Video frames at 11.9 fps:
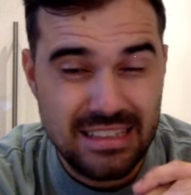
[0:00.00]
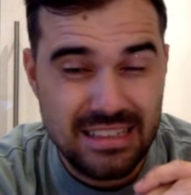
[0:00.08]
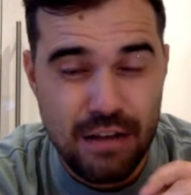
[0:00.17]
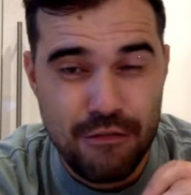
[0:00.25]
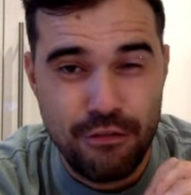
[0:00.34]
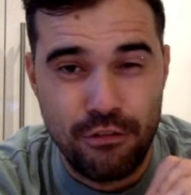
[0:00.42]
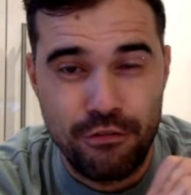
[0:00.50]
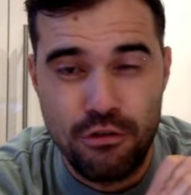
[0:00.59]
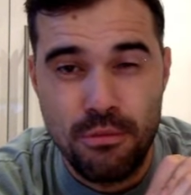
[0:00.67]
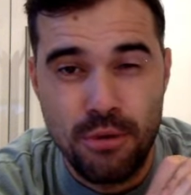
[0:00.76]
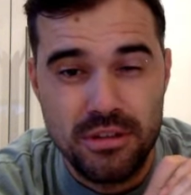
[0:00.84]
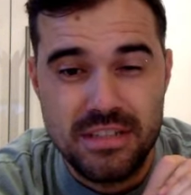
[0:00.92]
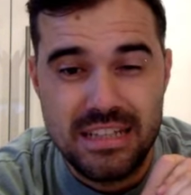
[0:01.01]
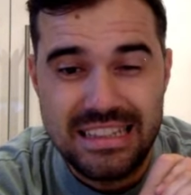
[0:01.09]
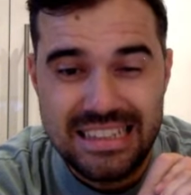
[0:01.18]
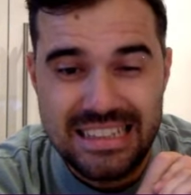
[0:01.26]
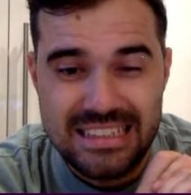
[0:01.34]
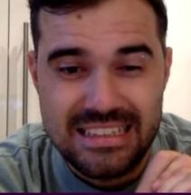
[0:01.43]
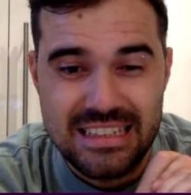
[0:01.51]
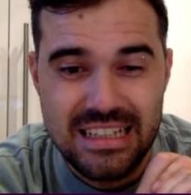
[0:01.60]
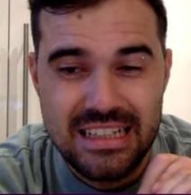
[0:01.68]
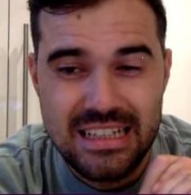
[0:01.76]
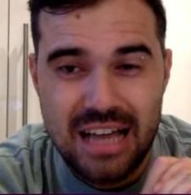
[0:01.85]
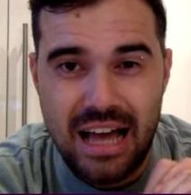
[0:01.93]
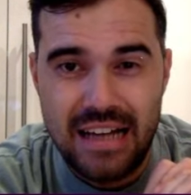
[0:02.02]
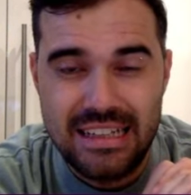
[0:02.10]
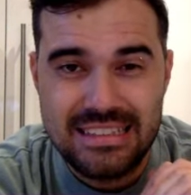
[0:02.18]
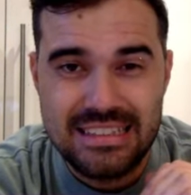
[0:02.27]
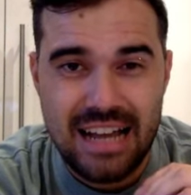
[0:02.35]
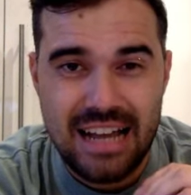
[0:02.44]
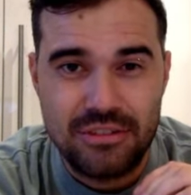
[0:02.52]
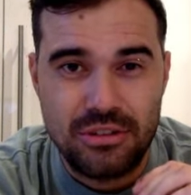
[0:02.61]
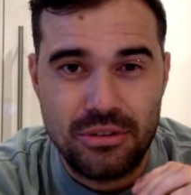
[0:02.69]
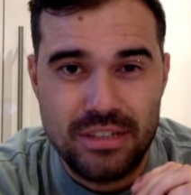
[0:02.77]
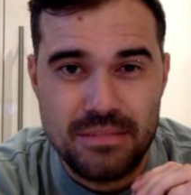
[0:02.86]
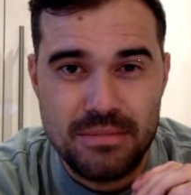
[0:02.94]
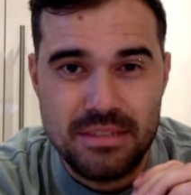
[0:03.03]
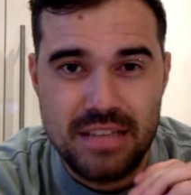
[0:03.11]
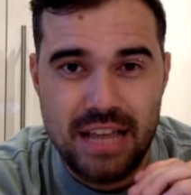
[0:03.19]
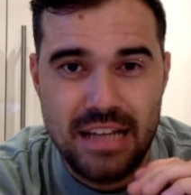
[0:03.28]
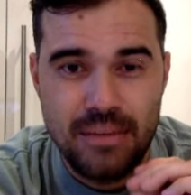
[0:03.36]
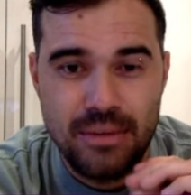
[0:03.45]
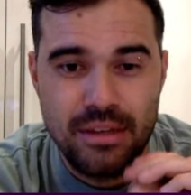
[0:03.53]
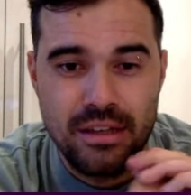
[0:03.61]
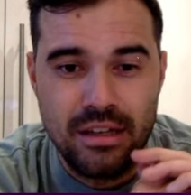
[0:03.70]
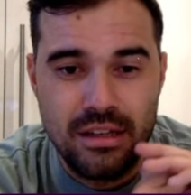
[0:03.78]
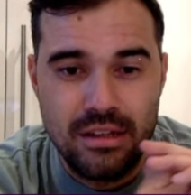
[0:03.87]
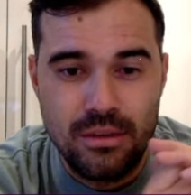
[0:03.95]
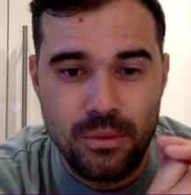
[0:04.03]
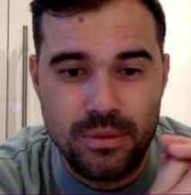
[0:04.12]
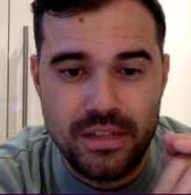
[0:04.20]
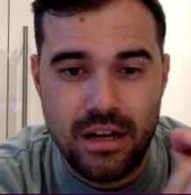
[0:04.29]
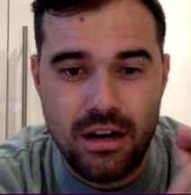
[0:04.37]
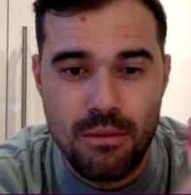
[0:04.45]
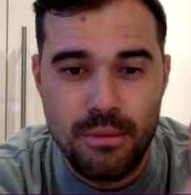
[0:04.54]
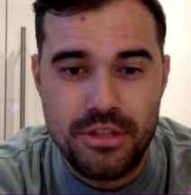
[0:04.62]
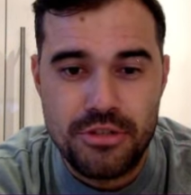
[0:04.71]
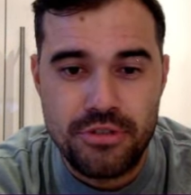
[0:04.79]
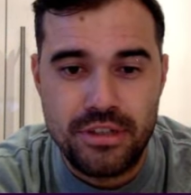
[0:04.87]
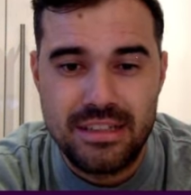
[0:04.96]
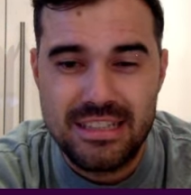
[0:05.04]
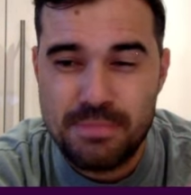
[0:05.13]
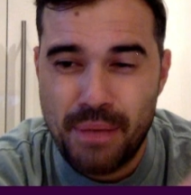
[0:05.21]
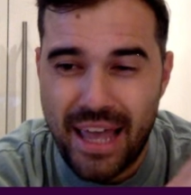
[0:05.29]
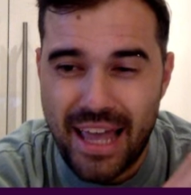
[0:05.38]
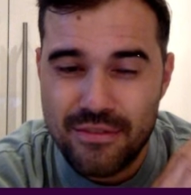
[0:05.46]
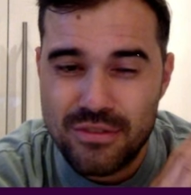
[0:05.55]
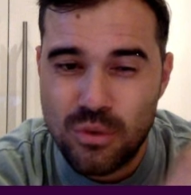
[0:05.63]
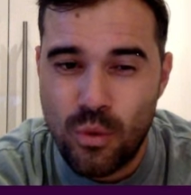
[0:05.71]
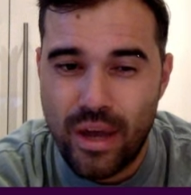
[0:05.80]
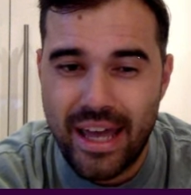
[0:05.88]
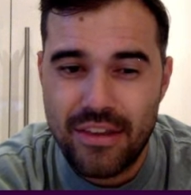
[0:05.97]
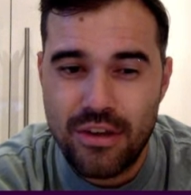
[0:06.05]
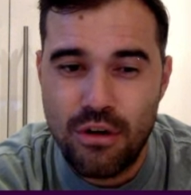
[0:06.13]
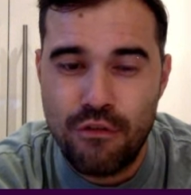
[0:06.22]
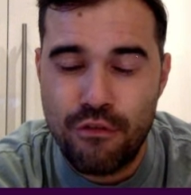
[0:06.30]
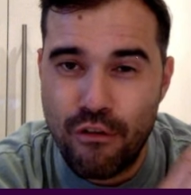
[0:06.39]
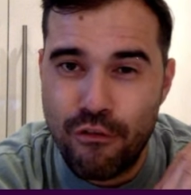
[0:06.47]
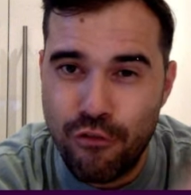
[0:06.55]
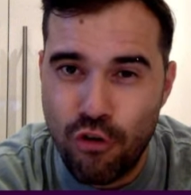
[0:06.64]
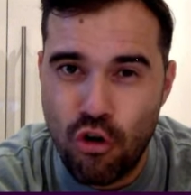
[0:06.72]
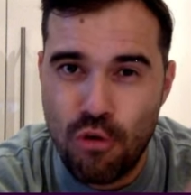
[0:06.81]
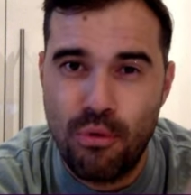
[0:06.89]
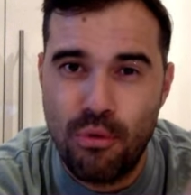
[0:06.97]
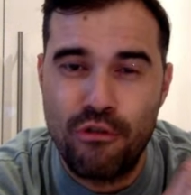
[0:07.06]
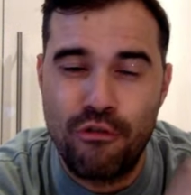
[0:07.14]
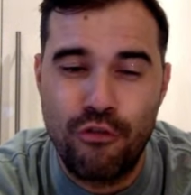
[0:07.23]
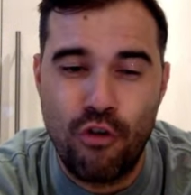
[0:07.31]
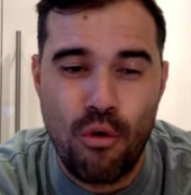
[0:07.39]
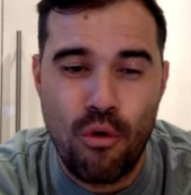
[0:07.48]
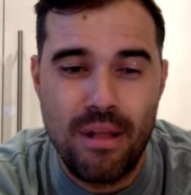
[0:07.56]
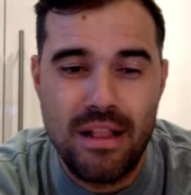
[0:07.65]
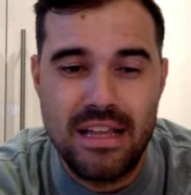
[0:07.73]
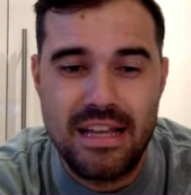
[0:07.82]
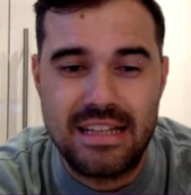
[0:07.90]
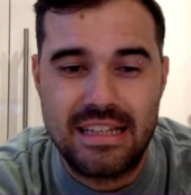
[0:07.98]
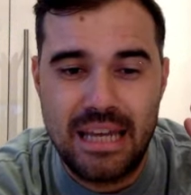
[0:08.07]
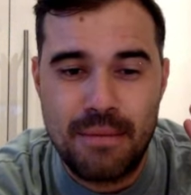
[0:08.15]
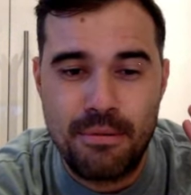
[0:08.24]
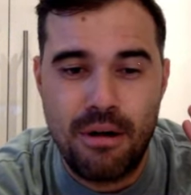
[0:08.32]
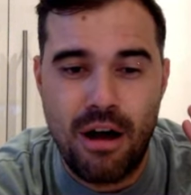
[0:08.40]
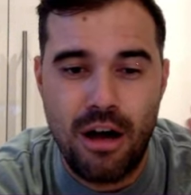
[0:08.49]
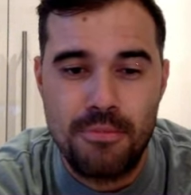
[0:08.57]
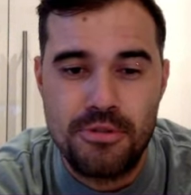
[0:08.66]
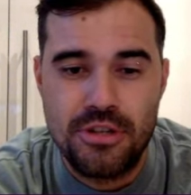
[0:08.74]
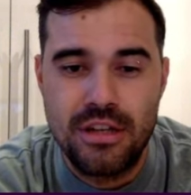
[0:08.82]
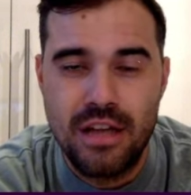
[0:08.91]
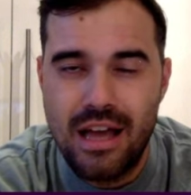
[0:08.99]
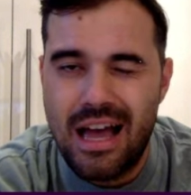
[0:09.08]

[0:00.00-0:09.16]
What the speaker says: he's out for a few months at least till after Christmas anyway with that arm injury. This paves the way though for a 4.4 million keeper option.